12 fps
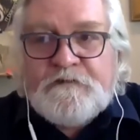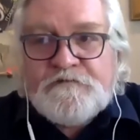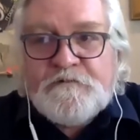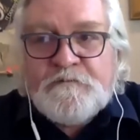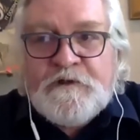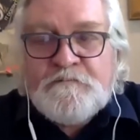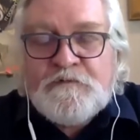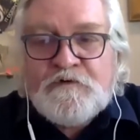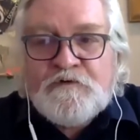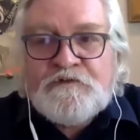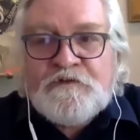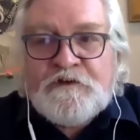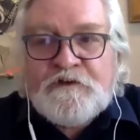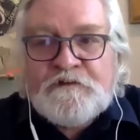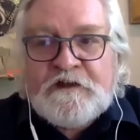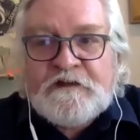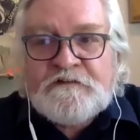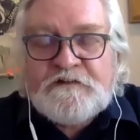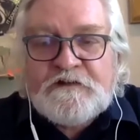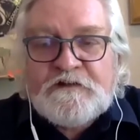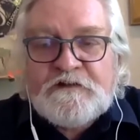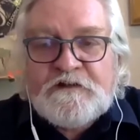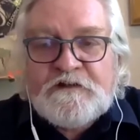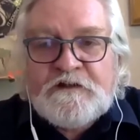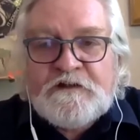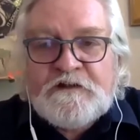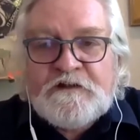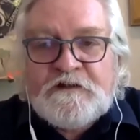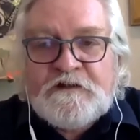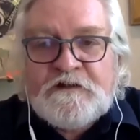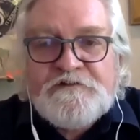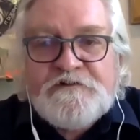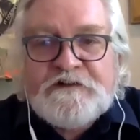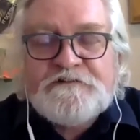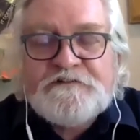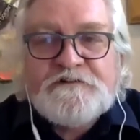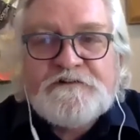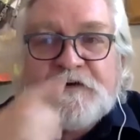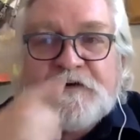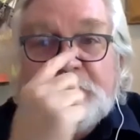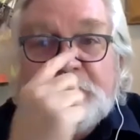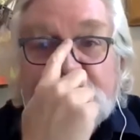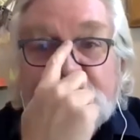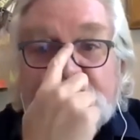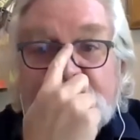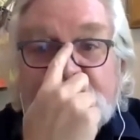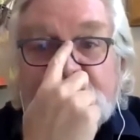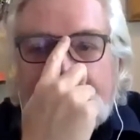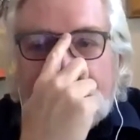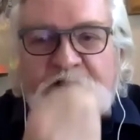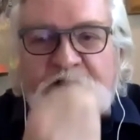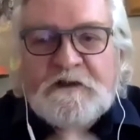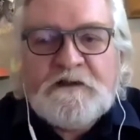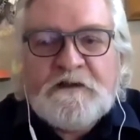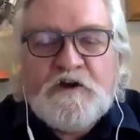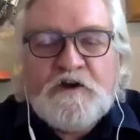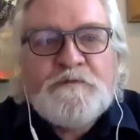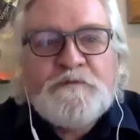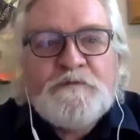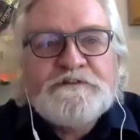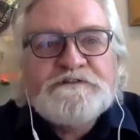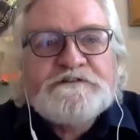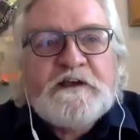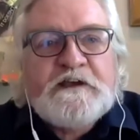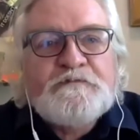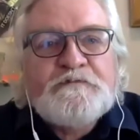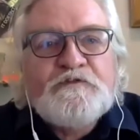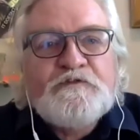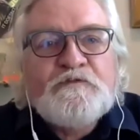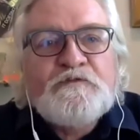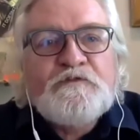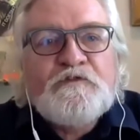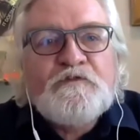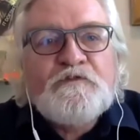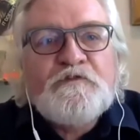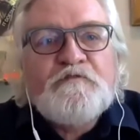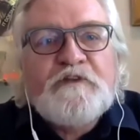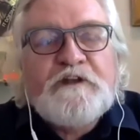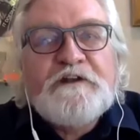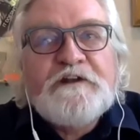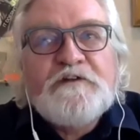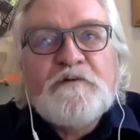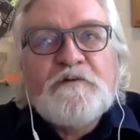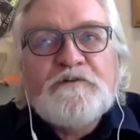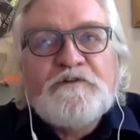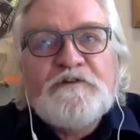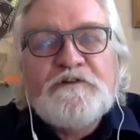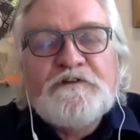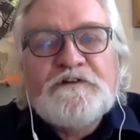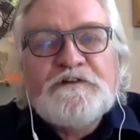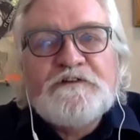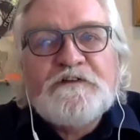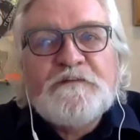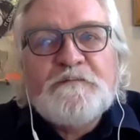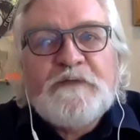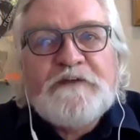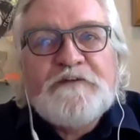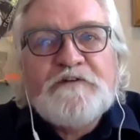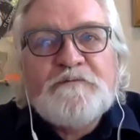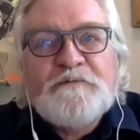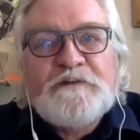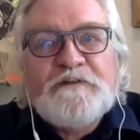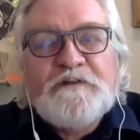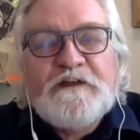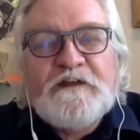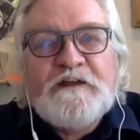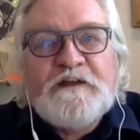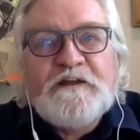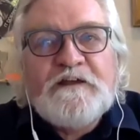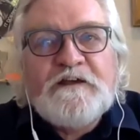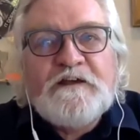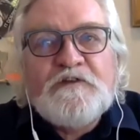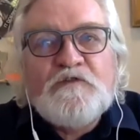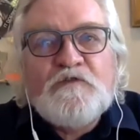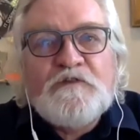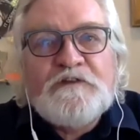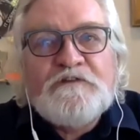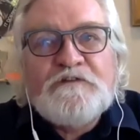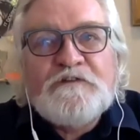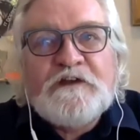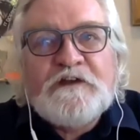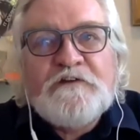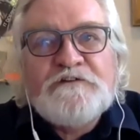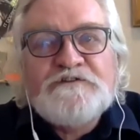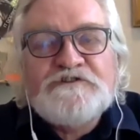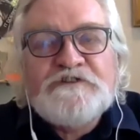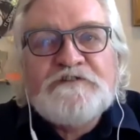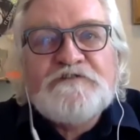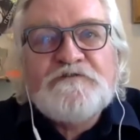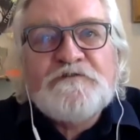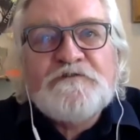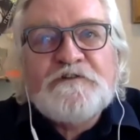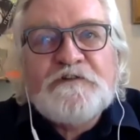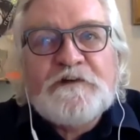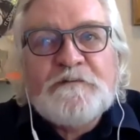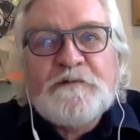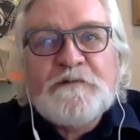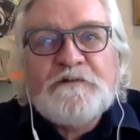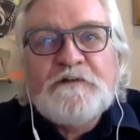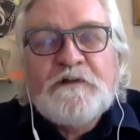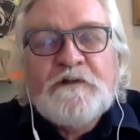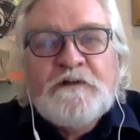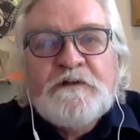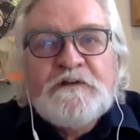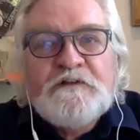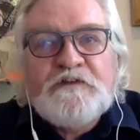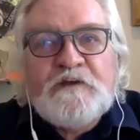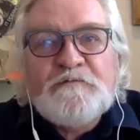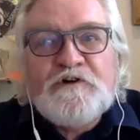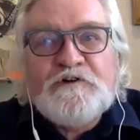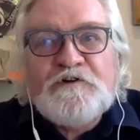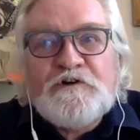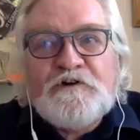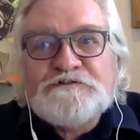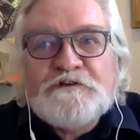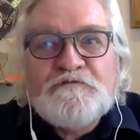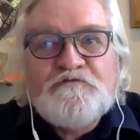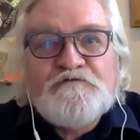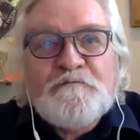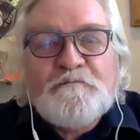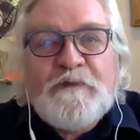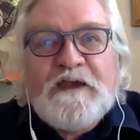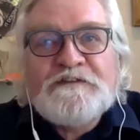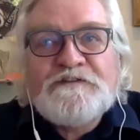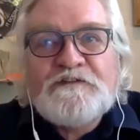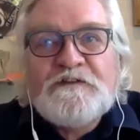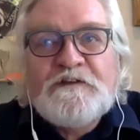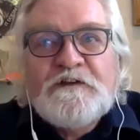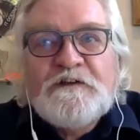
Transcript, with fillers: remember also that uh, an accelerated retirement uh, opens us up to all sorts of funding opportunities that may not be there uh, according to the current scheduled retirement. So I'm not asking for a mass